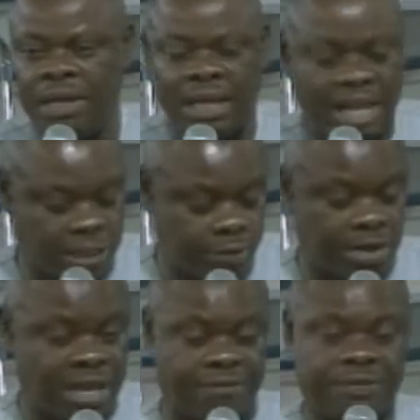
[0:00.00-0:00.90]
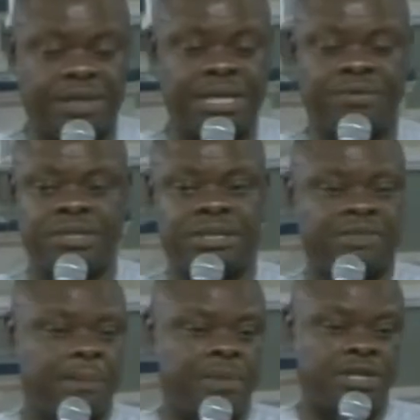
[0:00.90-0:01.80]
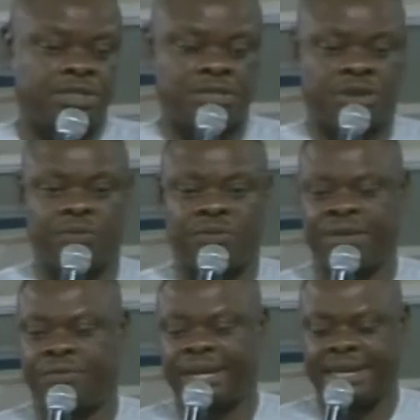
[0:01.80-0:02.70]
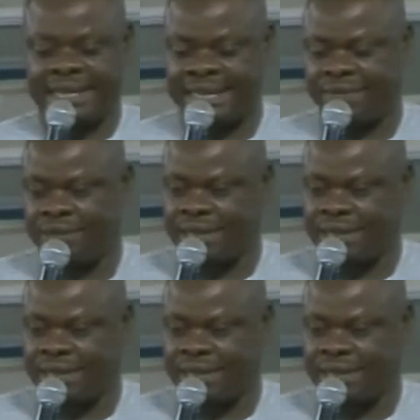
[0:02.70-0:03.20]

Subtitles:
Let's be on our feet and receive the ministry of Reverend David